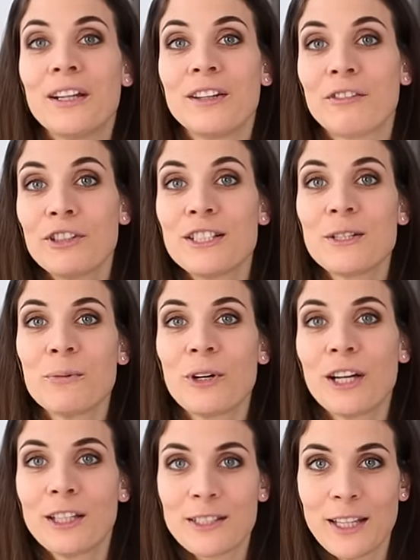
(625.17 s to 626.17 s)
The reason
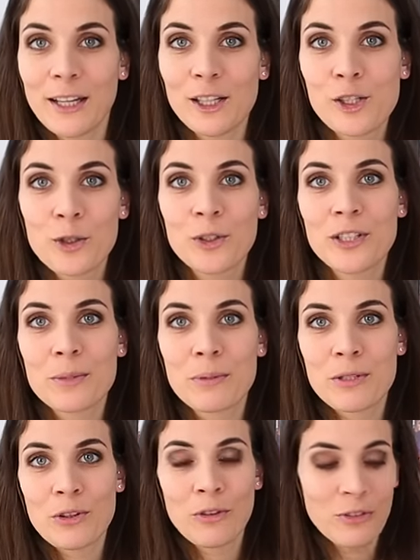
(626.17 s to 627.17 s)
why I decided to do this
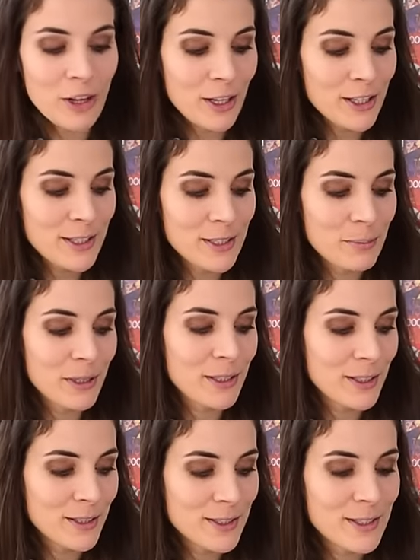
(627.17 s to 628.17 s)
puzzle first is
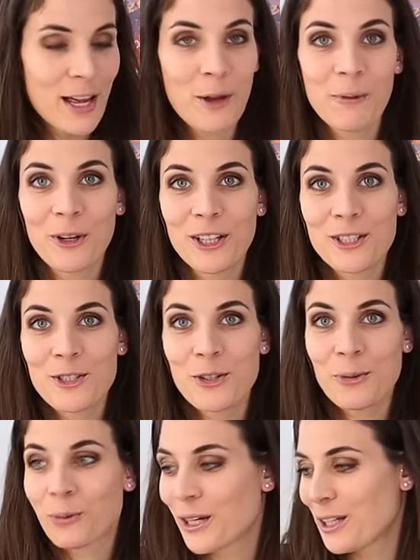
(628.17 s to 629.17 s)
because I wanted to
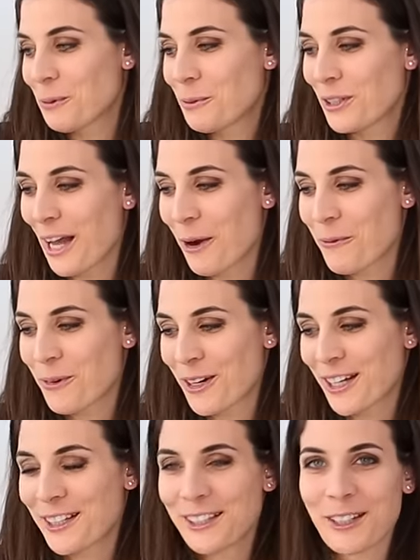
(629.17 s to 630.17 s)
wait with that one.
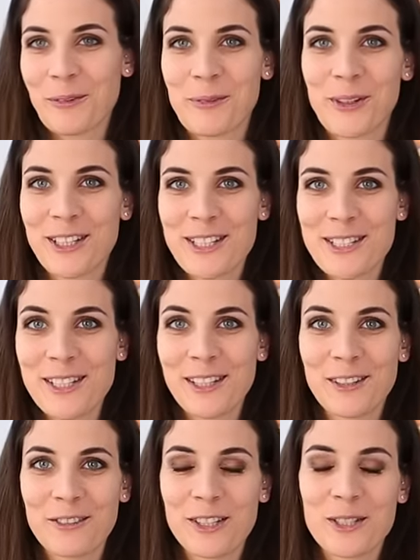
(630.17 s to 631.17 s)
I didn't want to see
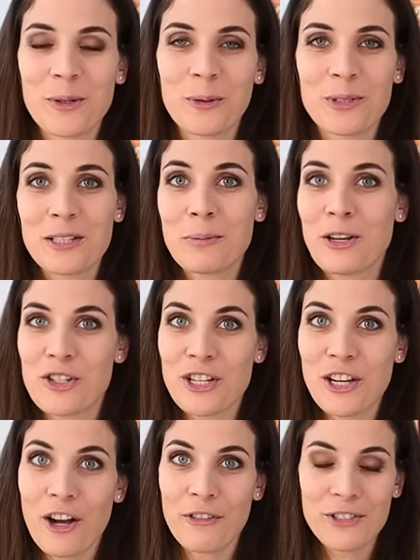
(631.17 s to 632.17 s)
the results,
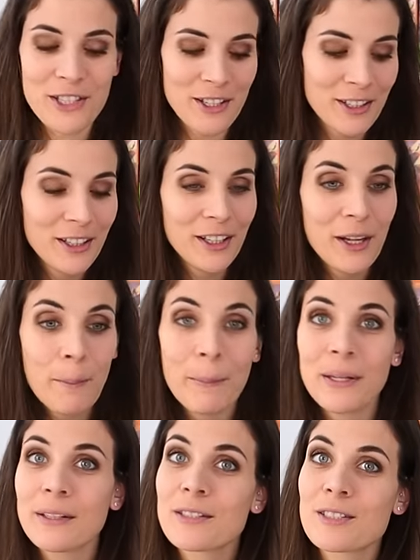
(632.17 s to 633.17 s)
especially after
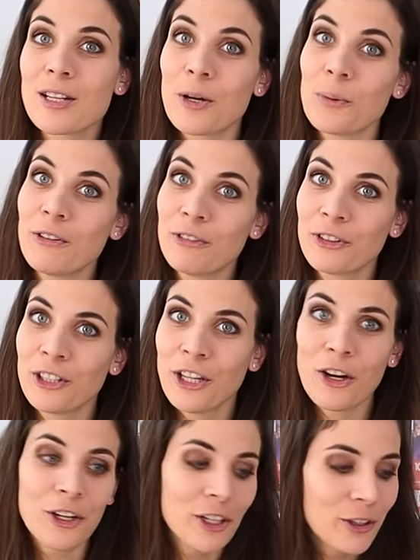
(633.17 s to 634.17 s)
being slower for the
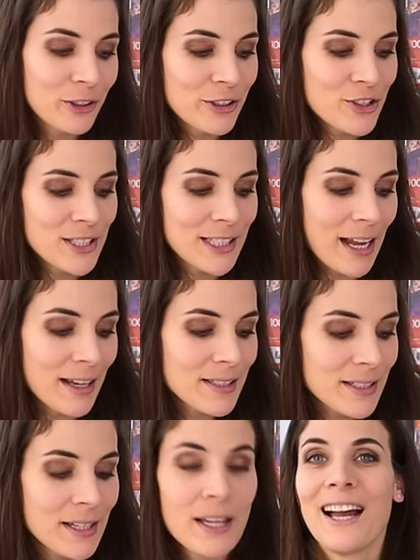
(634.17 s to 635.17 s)
archaeologist's
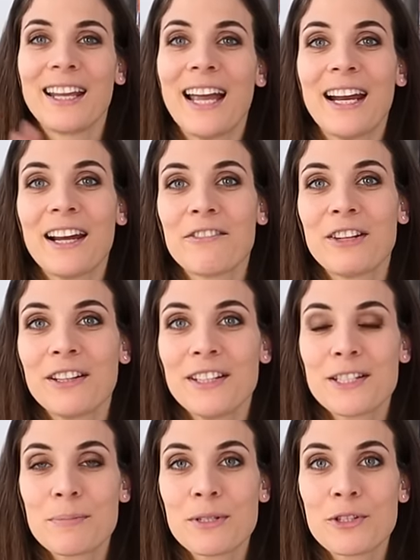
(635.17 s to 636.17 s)
desk. Again, I've done
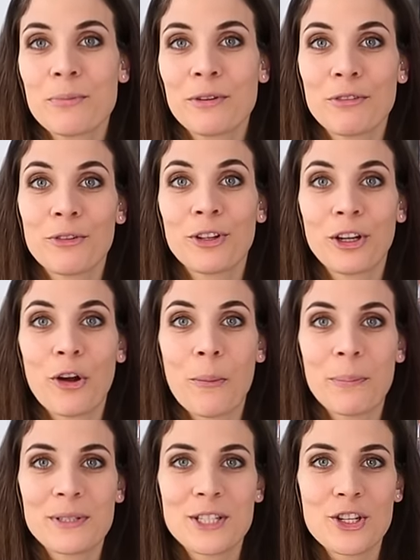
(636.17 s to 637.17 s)
this puzzle before the
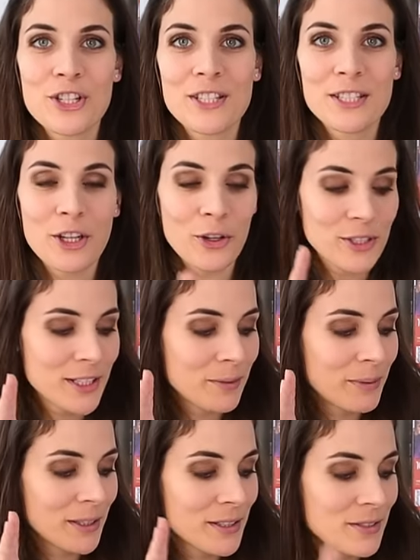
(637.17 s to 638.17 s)
competition started
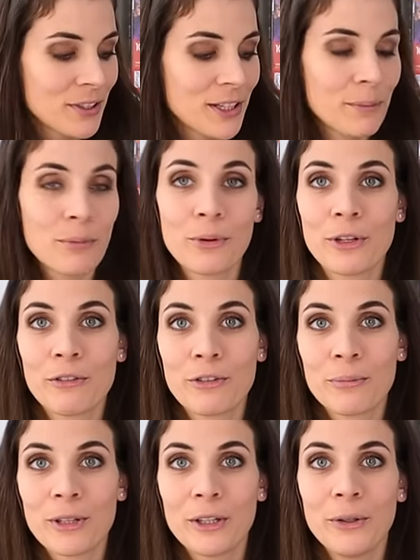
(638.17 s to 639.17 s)
because Vicky Boy
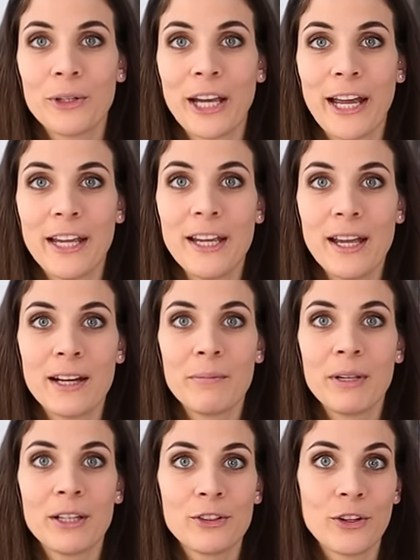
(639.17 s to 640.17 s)
from the UK and
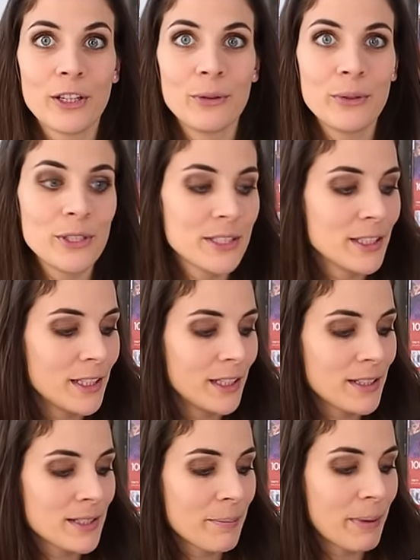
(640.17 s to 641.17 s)
me and Donna Louise did it
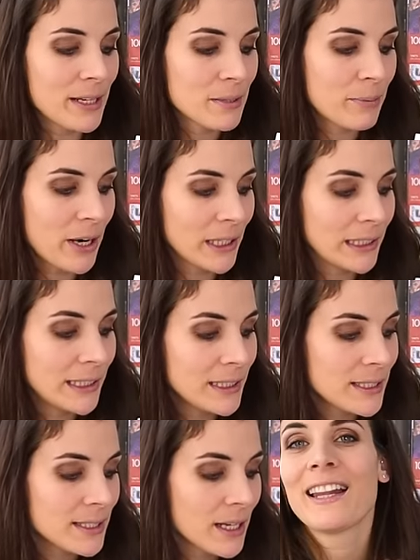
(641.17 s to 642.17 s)
as a pairs
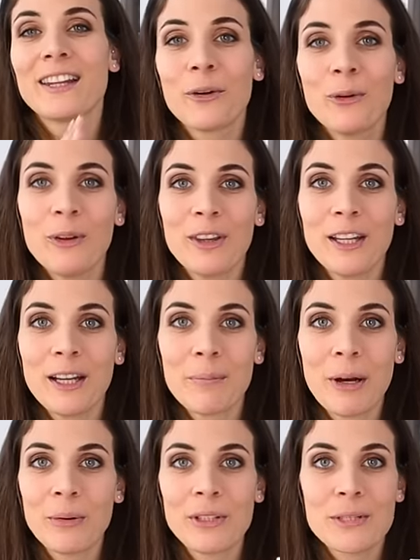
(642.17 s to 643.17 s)
practice. And the good thing
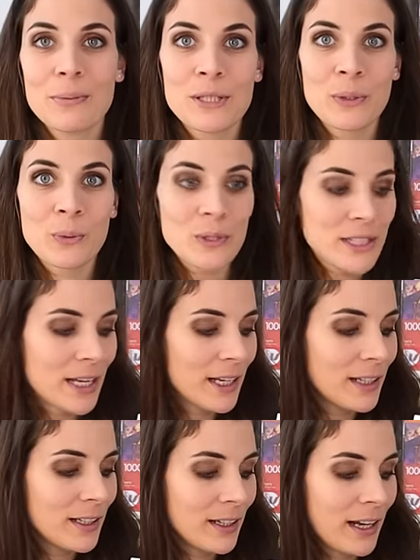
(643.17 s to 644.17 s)
about this puzzle was that I
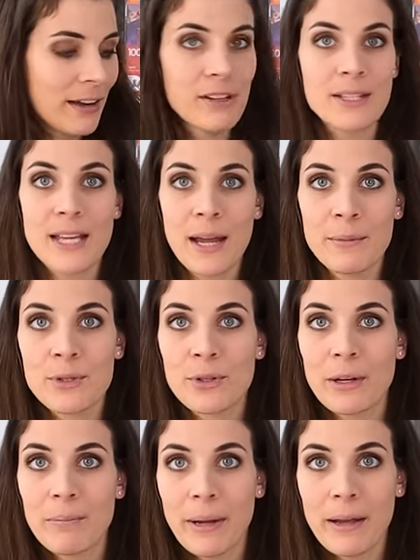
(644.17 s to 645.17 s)
didn't have a time to
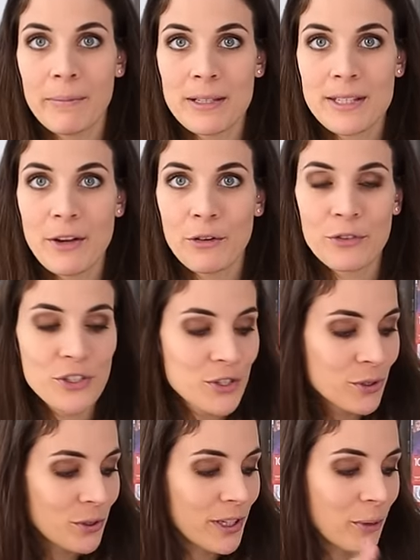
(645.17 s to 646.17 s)
compare myself
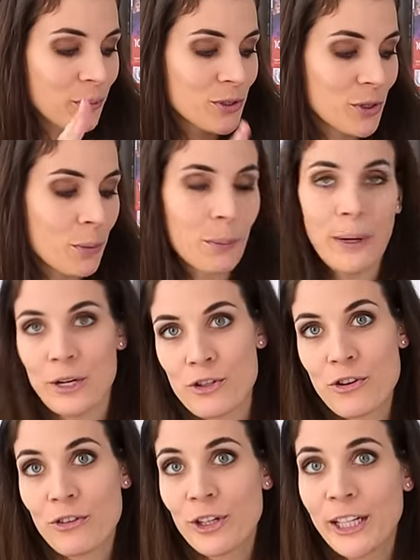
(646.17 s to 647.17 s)
to. There was no
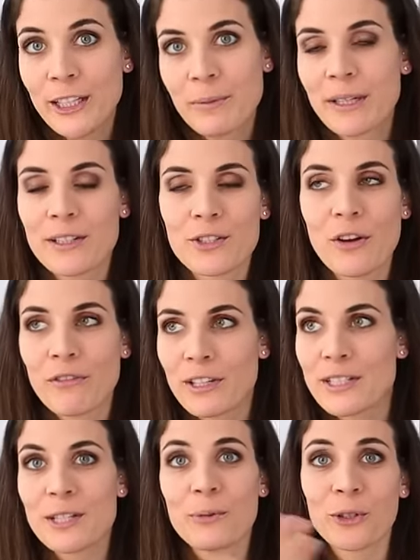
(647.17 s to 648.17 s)
pressure on it because
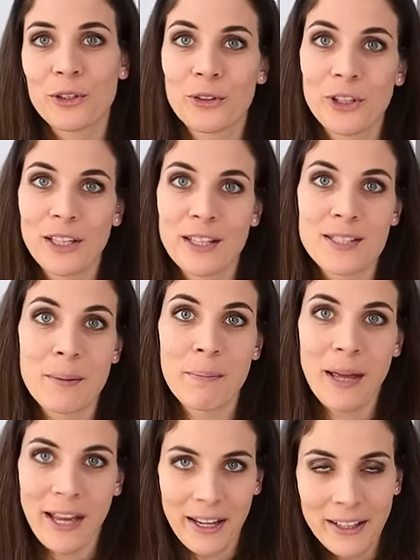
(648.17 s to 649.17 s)
obviously when you do it as a
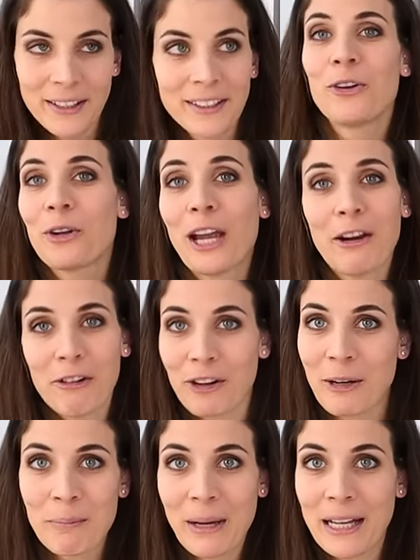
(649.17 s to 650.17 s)
pair, you cannot
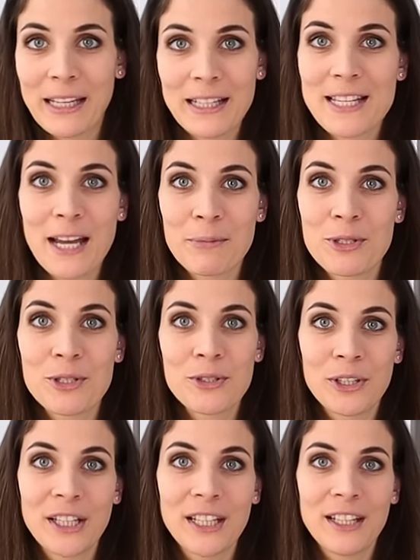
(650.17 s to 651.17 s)
compare that time to
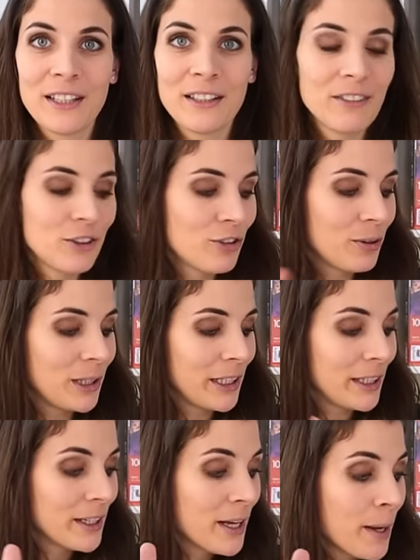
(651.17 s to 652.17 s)
doing it
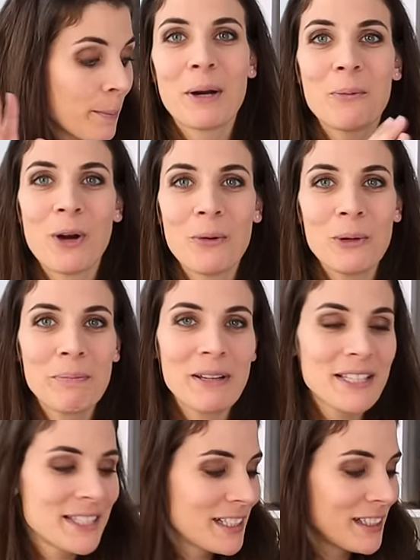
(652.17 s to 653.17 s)
individually. But what we
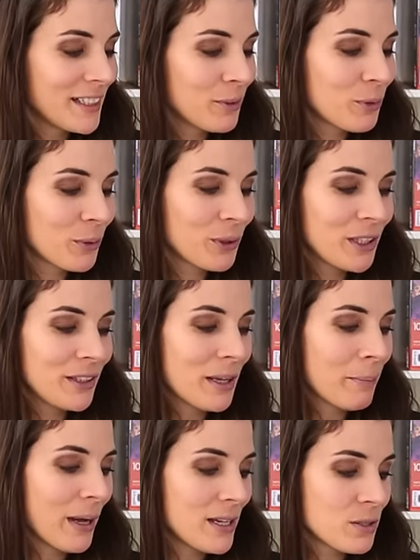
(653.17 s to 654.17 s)
basically did when we did the
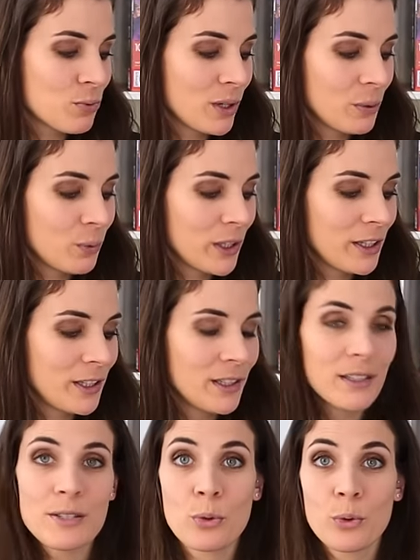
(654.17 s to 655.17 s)
pairs run, we
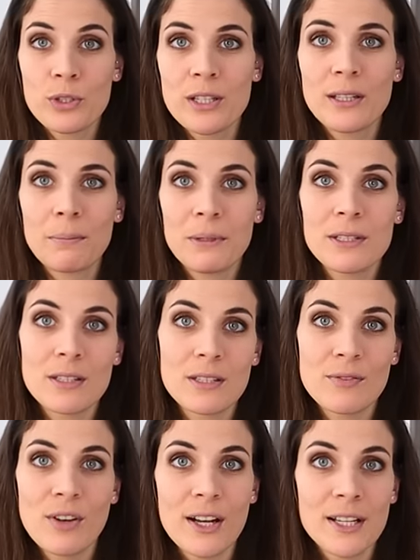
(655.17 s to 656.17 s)
sorted the pieces
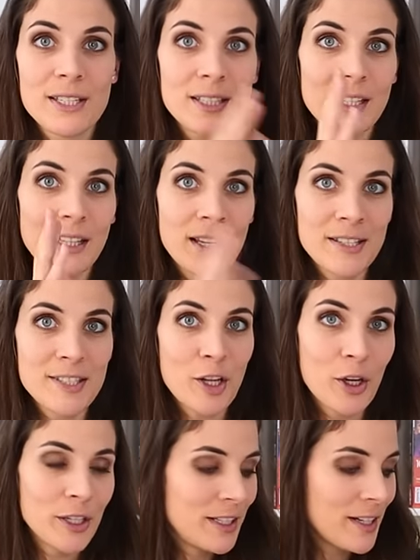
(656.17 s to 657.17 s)
first and then
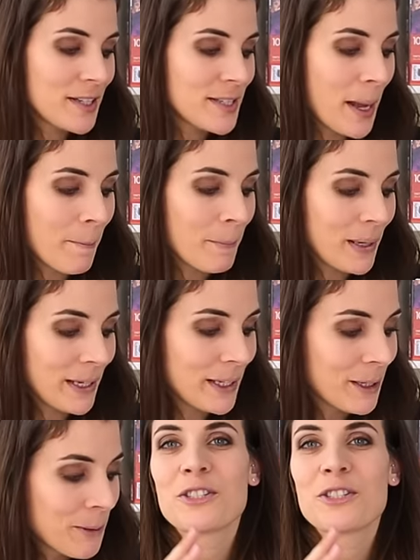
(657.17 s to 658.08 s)
started the assembly.